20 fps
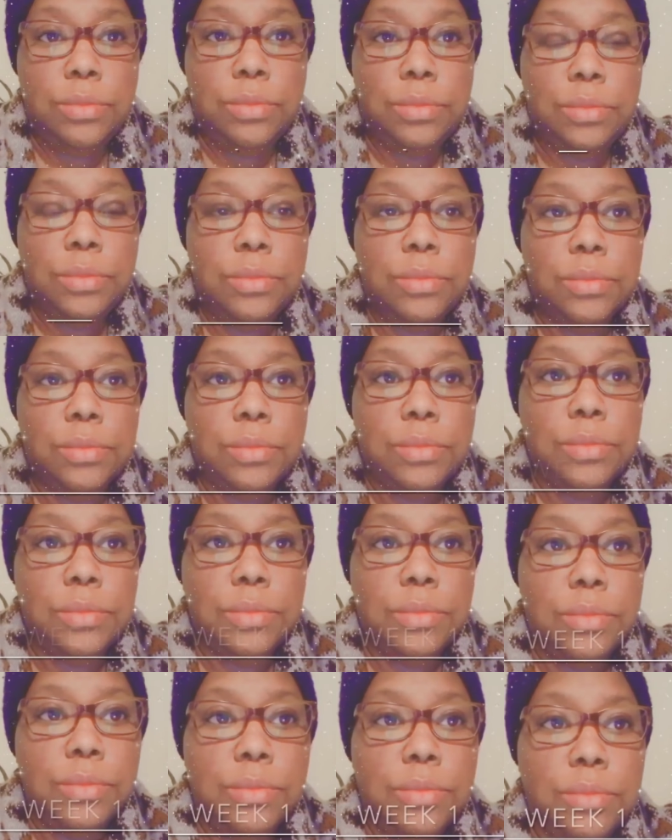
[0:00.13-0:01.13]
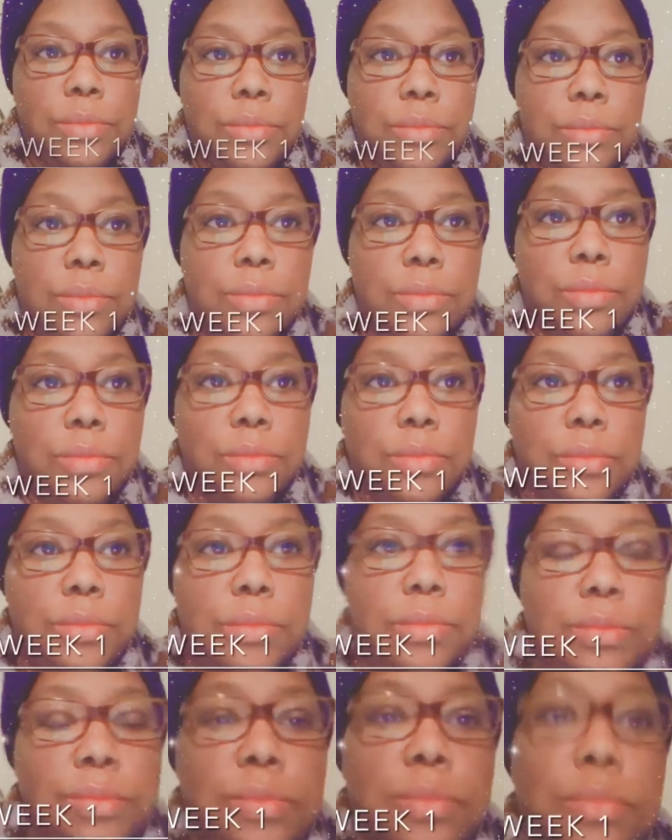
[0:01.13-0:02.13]
the effectiveness of your
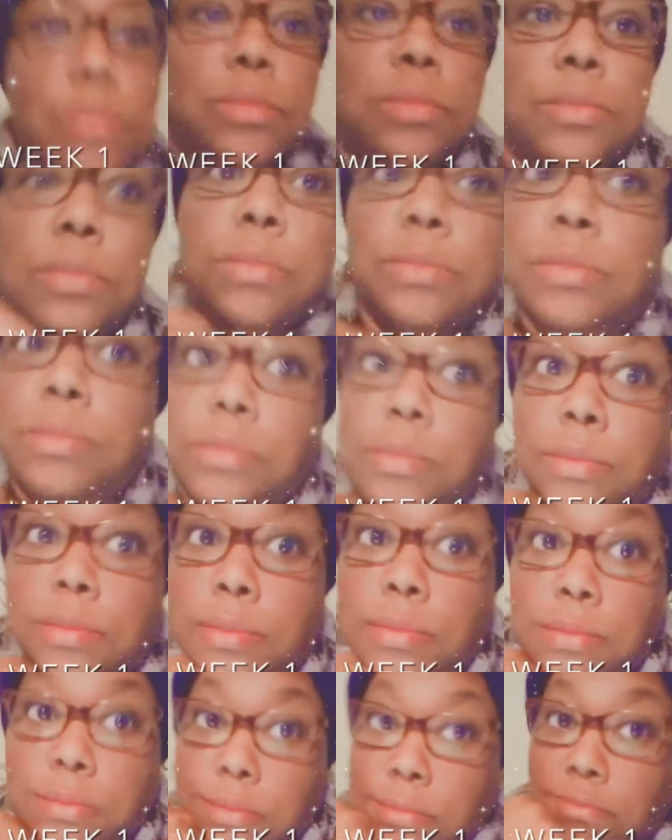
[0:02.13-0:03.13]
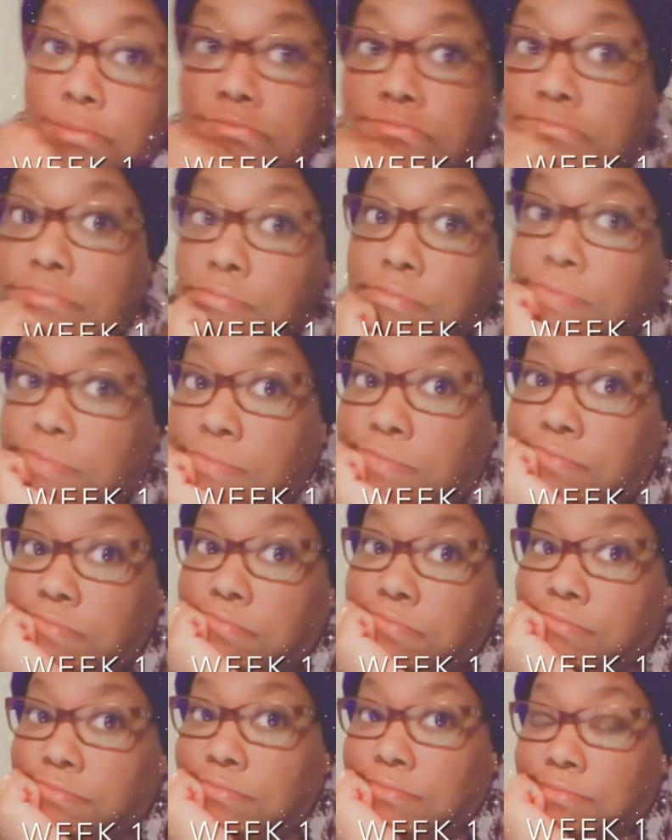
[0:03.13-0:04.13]
communication while also helping
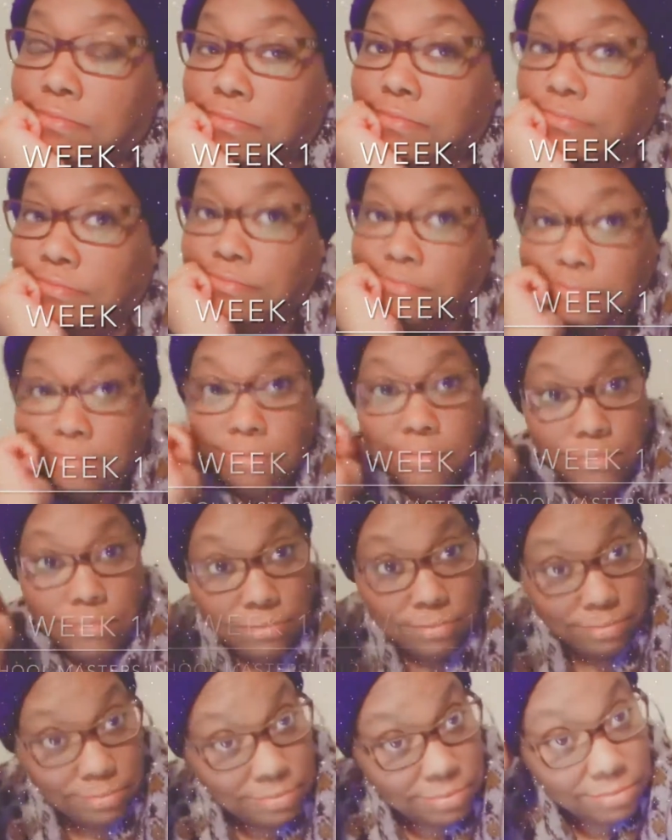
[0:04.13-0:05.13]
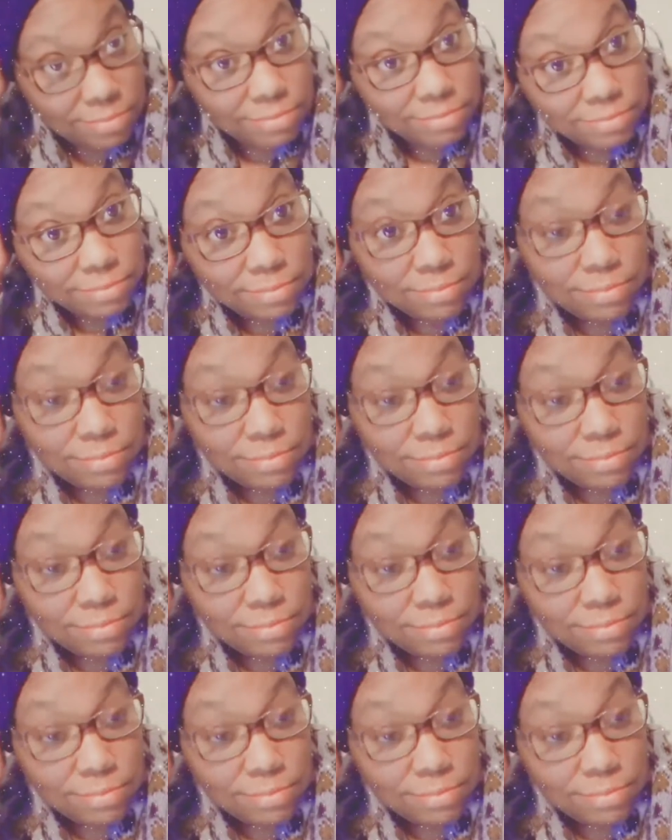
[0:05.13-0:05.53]
you engage and empathize